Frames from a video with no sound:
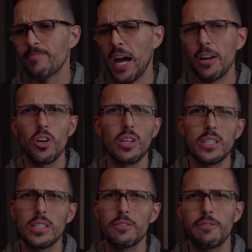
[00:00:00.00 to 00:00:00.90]
don't know, it
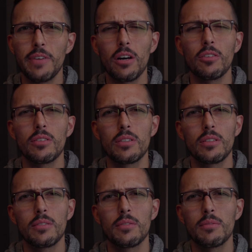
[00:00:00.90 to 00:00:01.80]
just felt
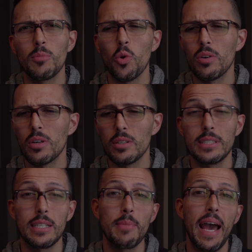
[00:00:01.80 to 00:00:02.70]
more
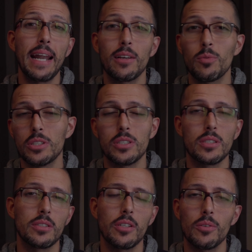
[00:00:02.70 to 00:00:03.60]
cinematic, which is,